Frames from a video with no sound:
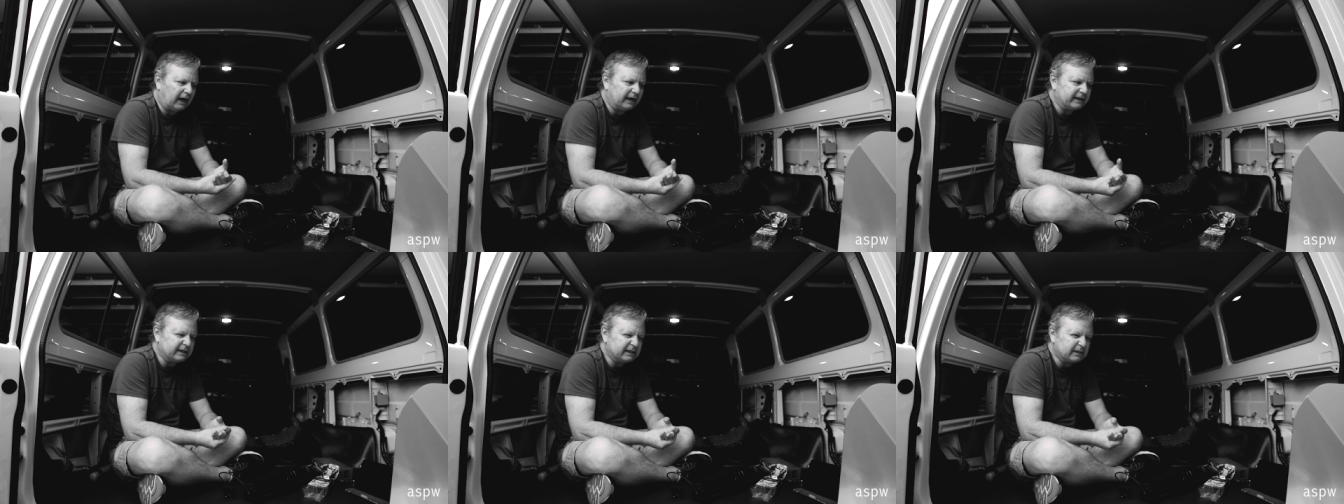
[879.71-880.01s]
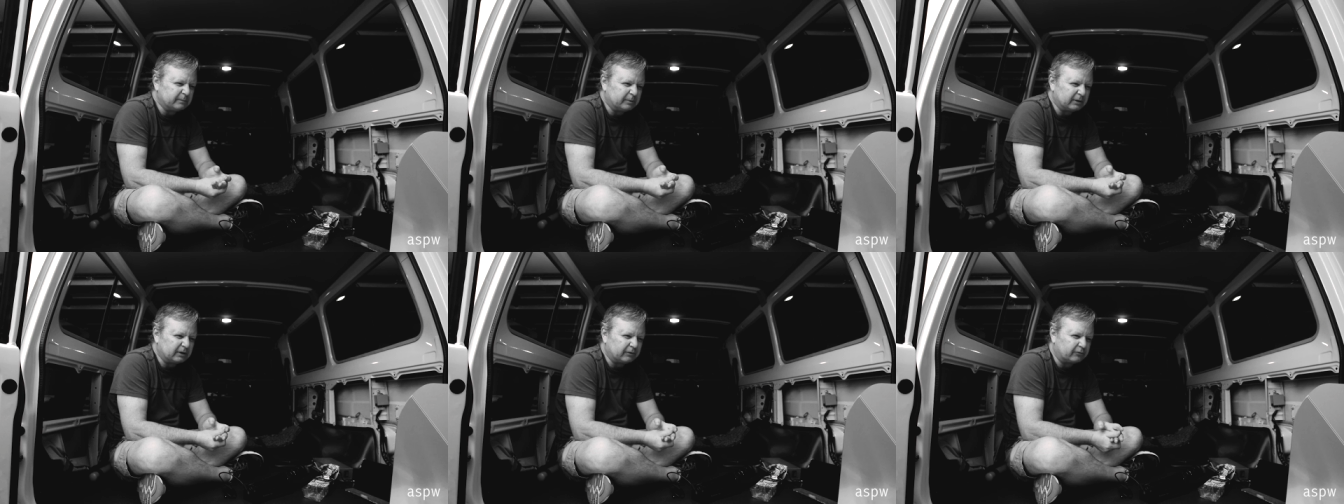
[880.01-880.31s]
I
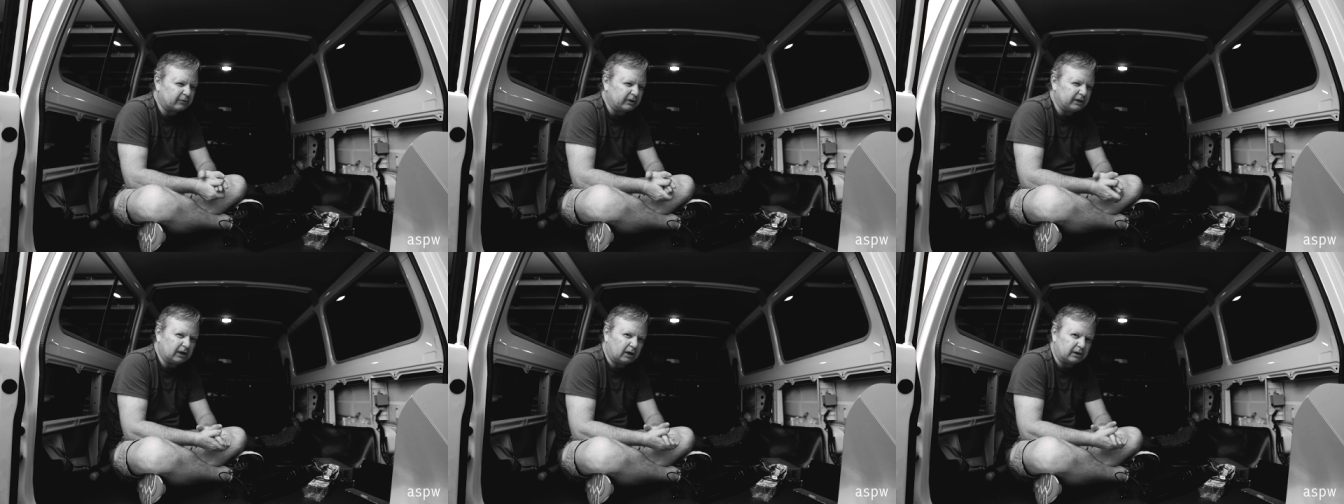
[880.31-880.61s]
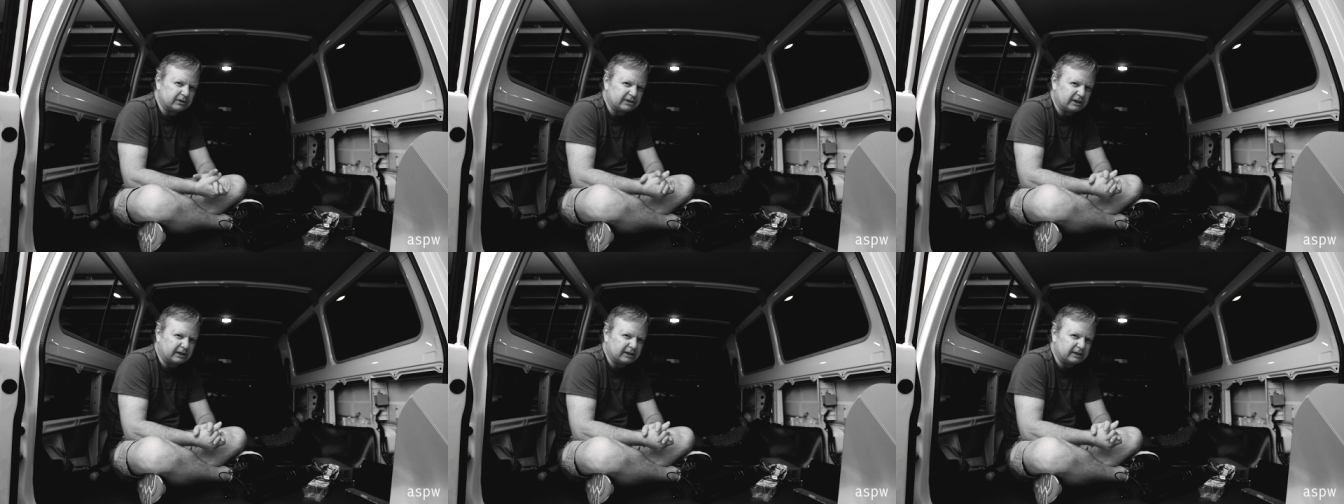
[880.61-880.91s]
did a bit of
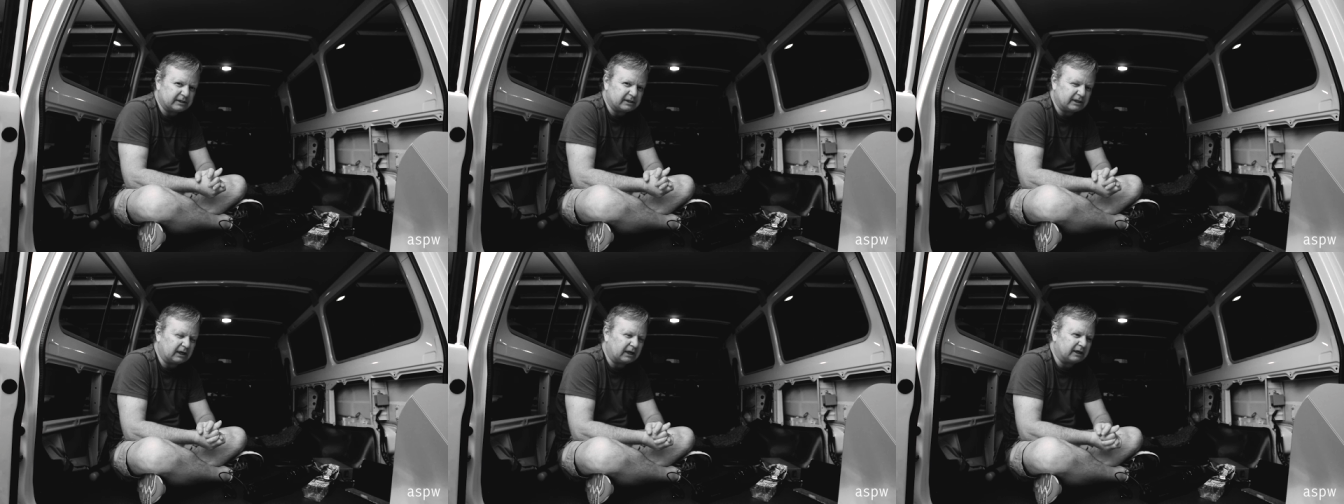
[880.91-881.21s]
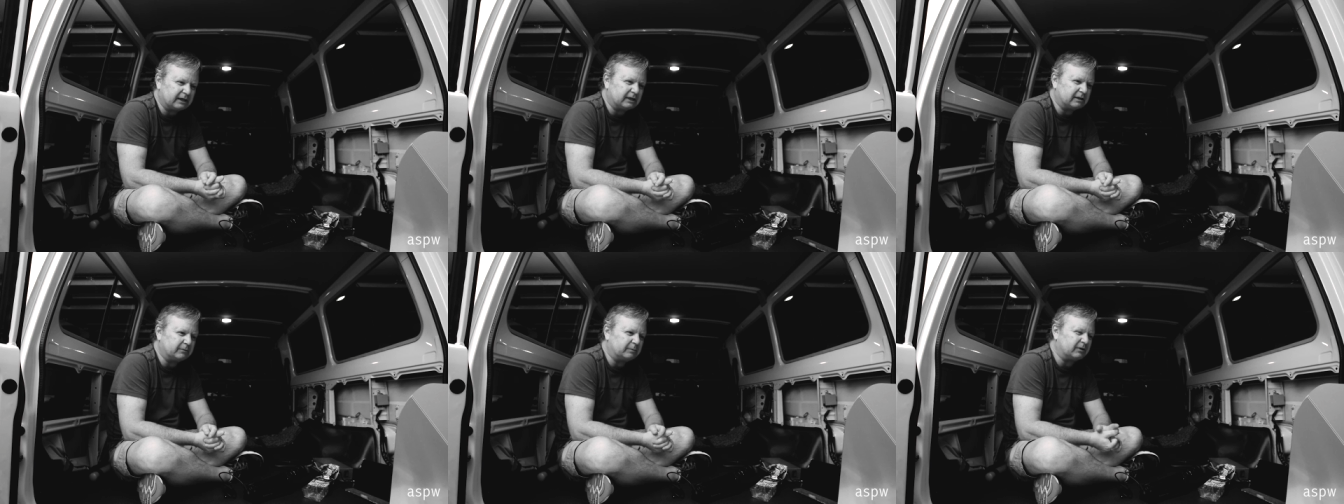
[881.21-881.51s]
freelance editing,
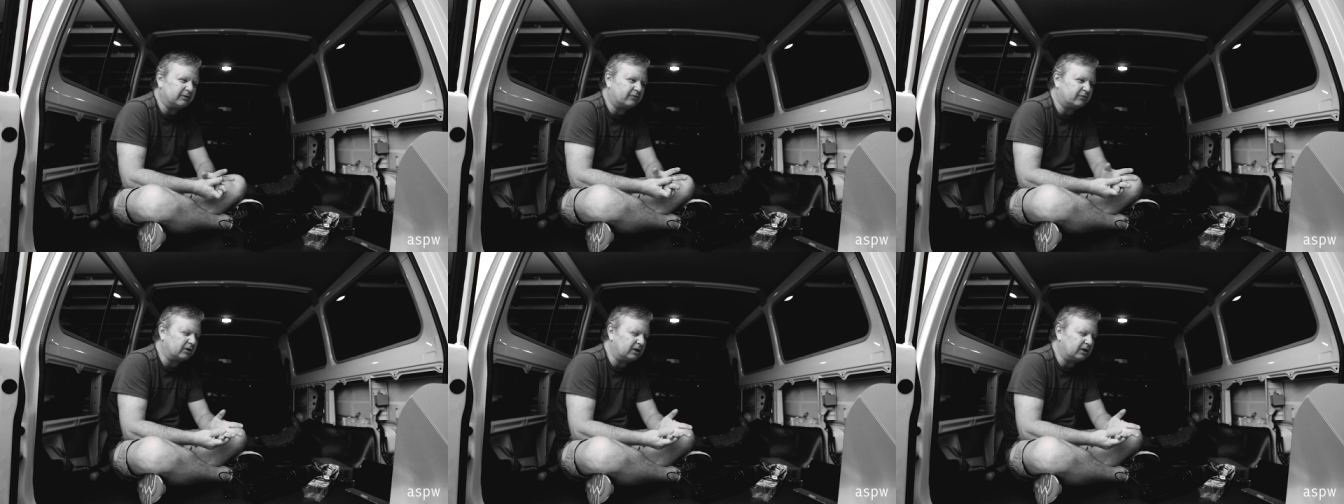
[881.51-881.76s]
I did a bit of